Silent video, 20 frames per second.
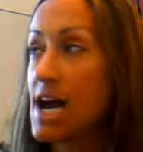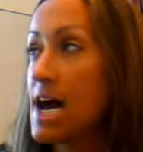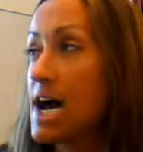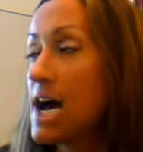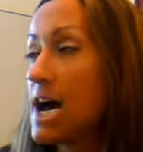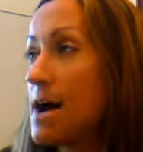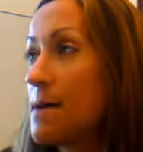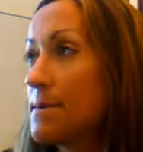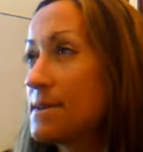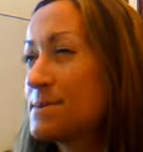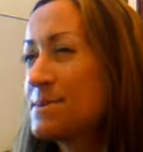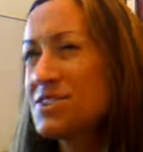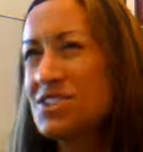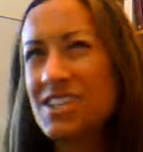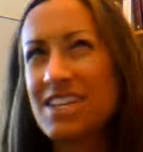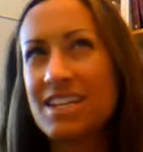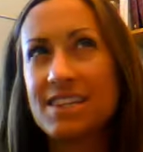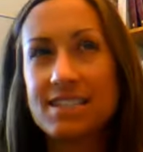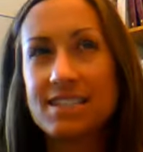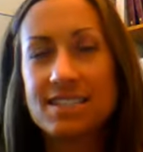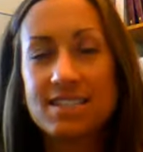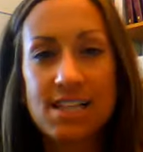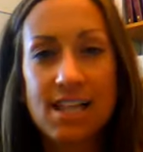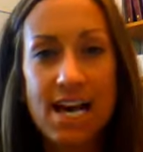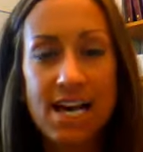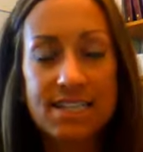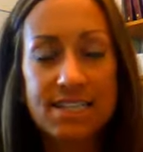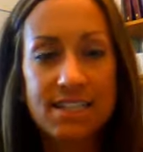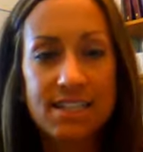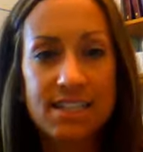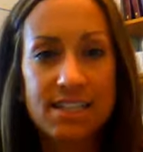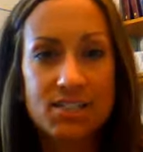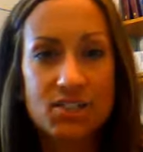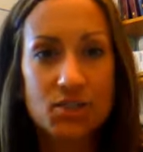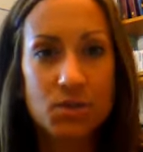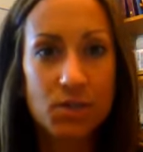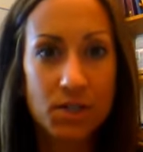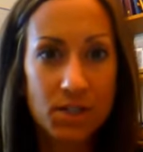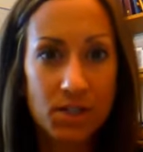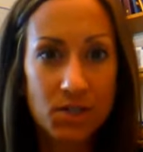Especially in this class, I think
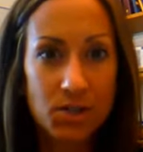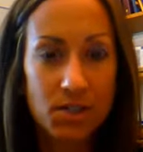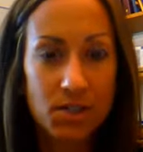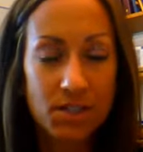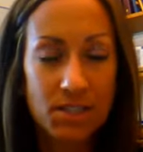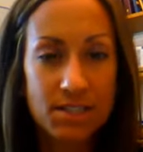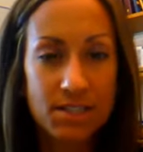it's critical.